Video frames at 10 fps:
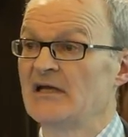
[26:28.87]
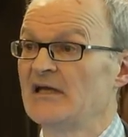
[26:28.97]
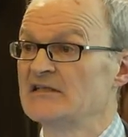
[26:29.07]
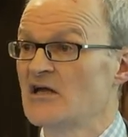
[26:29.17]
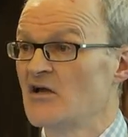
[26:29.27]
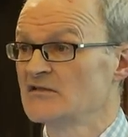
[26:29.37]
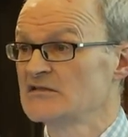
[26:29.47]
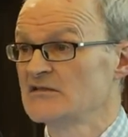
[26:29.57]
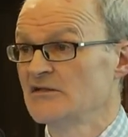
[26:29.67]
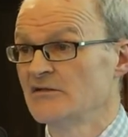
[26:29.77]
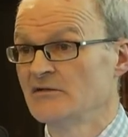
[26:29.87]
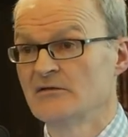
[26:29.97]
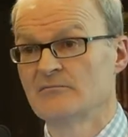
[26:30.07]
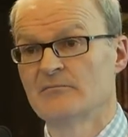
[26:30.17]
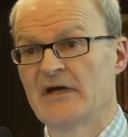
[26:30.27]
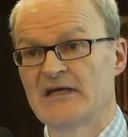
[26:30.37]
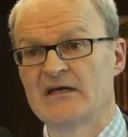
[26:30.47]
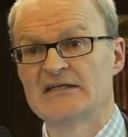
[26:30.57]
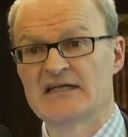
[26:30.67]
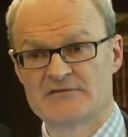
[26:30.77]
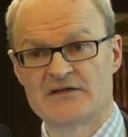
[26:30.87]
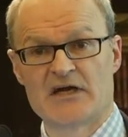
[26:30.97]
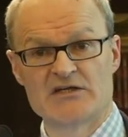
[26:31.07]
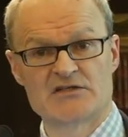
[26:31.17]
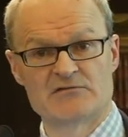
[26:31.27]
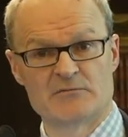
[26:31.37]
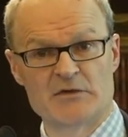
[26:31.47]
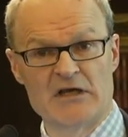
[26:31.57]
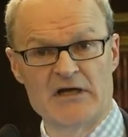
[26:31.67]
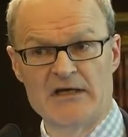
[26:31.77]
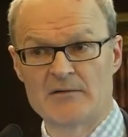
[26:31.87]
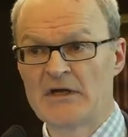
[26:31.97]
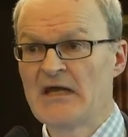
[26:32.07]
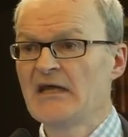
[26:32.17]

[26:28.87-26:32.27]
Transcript: is asked to make an identification from a lineup?